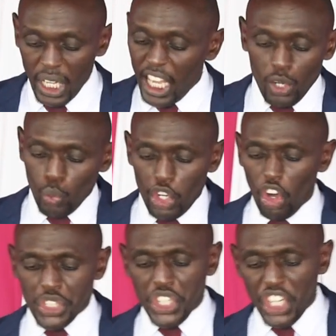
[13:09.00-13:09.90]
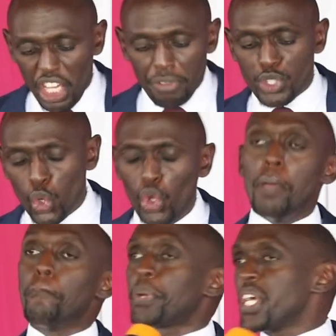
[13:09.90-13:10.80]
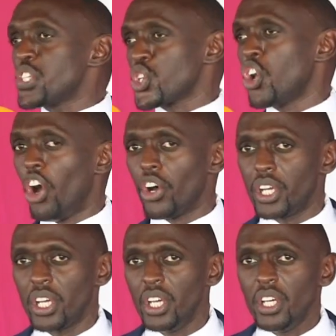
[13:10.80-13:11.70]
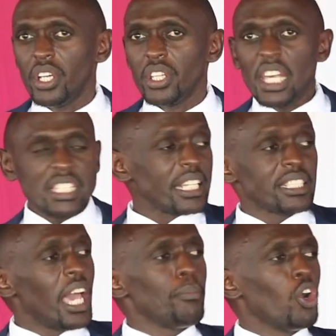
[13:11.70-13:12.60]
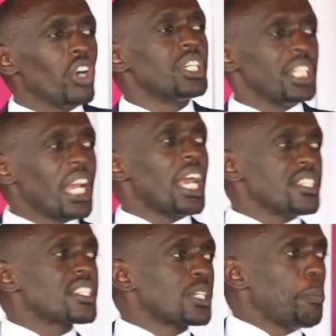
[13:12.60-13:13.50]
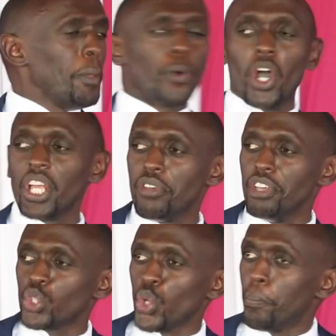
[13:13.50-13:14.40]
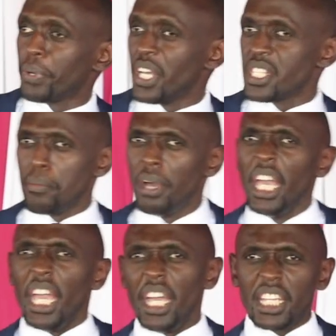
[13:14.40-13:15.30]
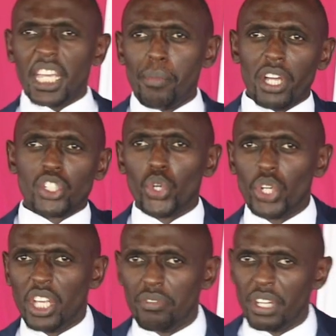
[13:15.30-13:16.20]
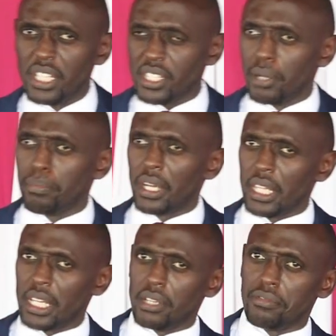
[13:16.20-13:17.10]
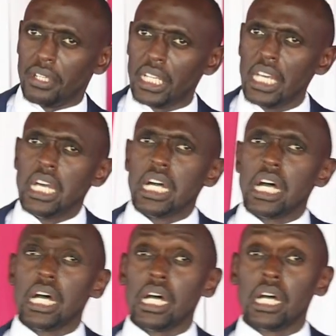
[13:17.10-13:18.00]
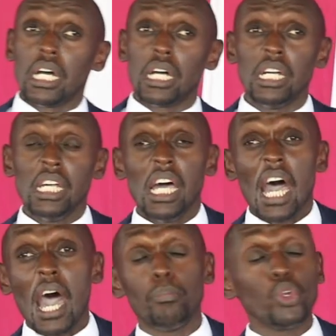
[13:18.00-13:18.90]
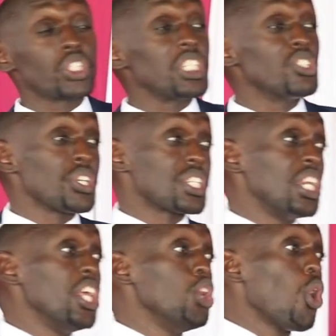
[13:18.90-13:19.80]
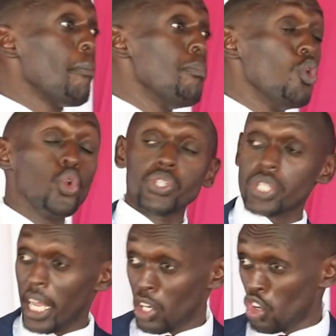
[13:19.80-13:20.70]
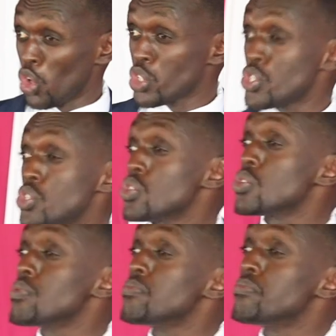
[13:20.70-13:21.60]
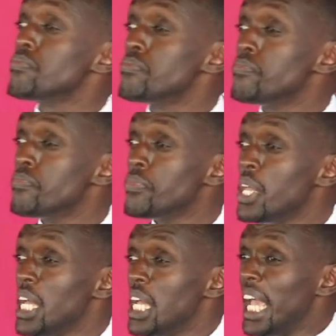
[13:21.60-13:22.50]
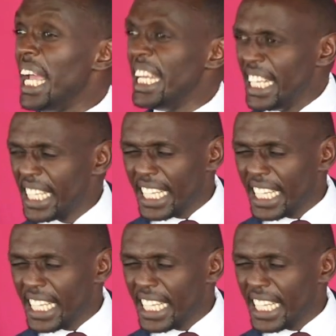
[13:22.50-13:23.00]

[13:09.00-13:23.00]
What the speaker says: And we don't give to impress God. There is a time God realized that people are giving to impress him, and he came and told David, listen, brother David, I'm not interested in your bulls and goats. And in